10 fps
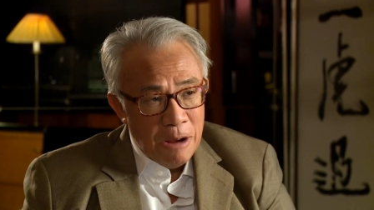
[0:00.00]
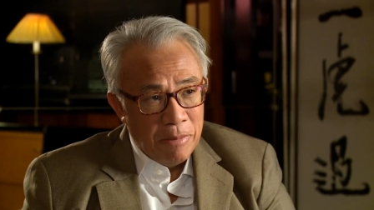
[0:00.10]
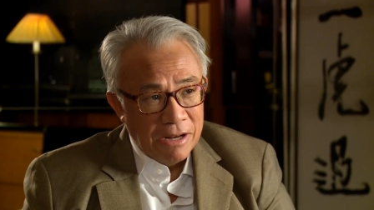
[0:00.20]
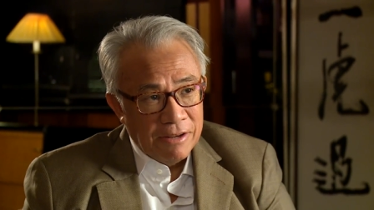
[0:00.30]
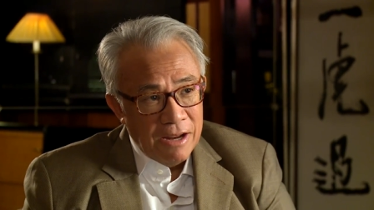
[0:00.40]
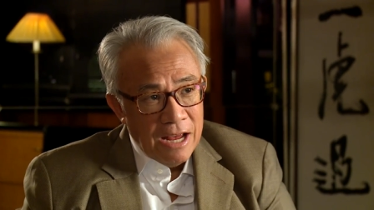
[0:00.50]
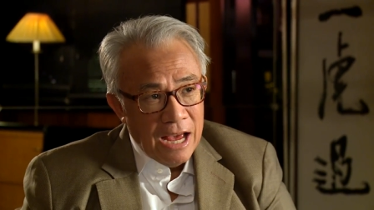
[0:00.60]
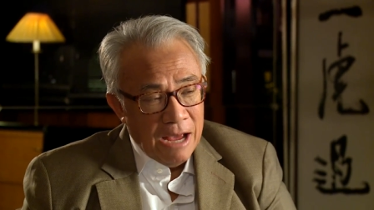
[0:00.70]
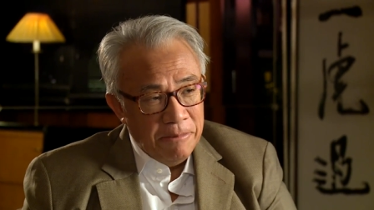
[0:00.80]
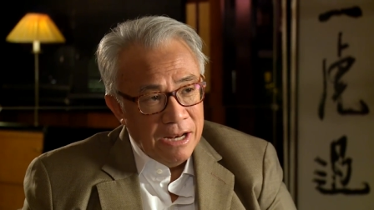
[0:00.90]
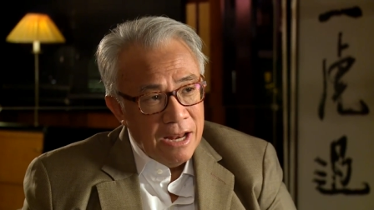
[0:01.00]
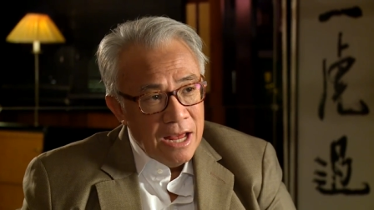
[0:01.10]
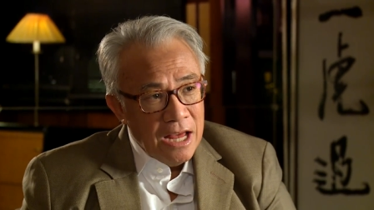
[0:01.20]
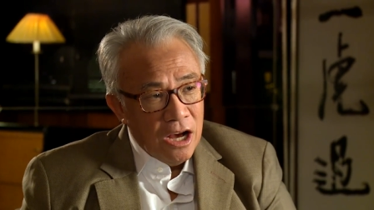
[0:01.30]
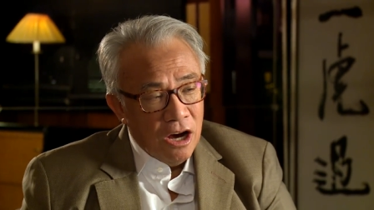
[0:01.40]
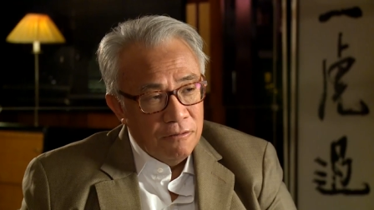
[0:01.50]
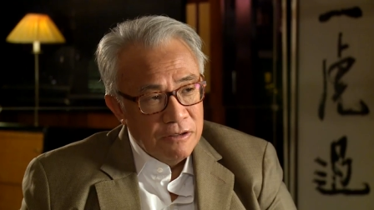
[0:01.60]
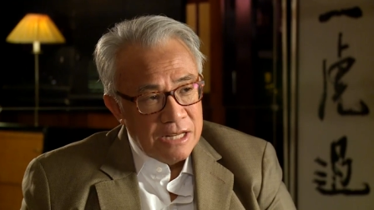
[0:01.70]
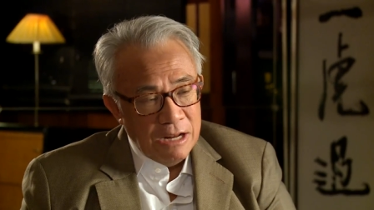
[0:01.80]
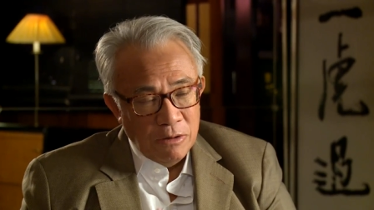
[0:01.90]
But, I mean,
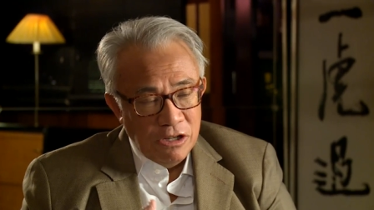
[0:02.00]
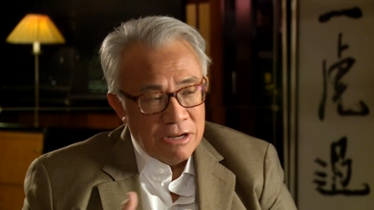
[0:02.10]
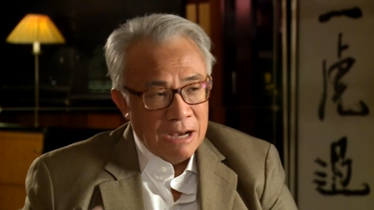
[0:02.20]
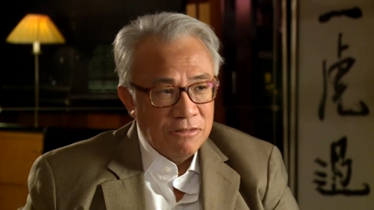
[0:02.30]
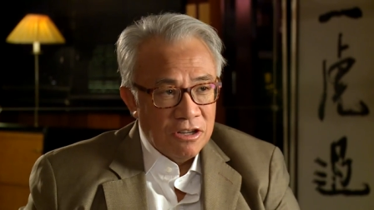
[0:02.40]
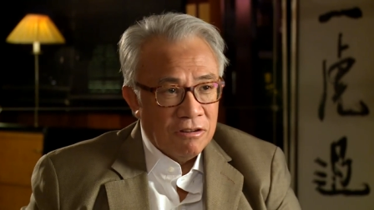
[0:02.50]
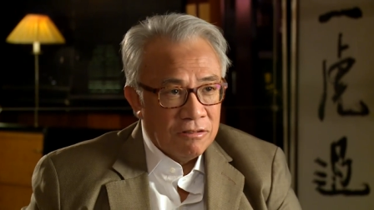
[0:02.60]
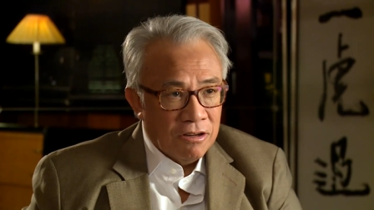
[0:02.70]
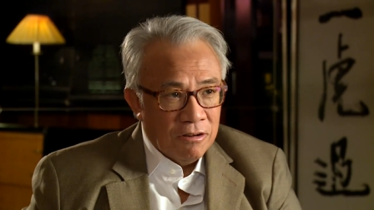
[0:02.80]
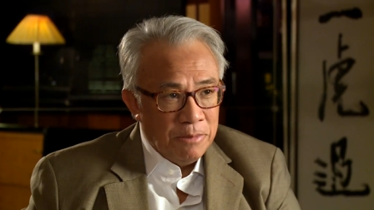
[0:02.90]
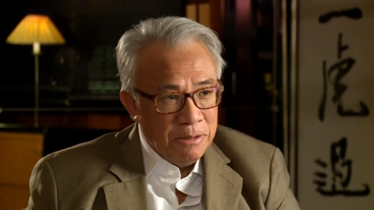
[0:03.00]
obviously, when you come to Hong Kong,